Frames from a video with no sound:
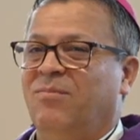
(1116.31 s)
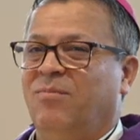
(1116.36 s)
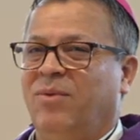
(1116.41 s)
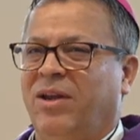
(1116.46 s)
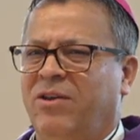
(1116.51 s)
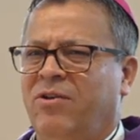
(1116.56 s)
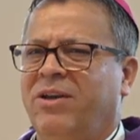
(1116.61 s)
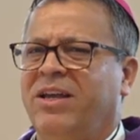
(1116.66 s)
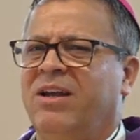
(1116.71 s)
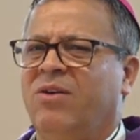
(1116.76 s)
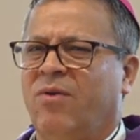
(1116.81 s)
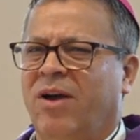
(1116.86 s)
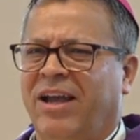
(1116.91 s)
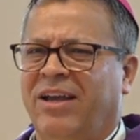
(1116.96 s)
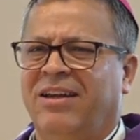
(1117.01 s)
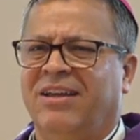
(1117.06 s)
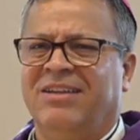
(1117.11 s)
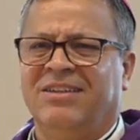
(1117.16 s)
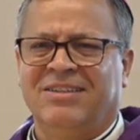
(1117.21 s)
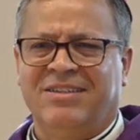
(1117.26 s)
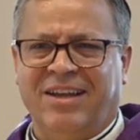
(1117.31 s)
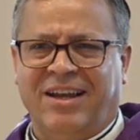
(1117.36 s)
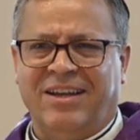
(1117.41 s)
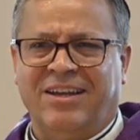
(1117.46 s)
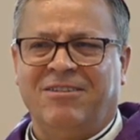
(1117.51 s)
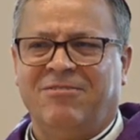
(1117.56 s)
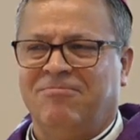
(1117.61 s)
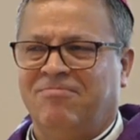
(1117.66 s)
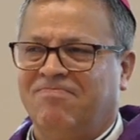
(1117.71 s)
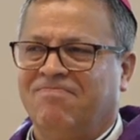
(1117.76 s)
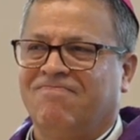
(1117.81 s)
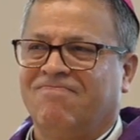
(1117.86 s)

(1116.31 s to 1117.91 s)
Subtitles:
But you can quiet it inside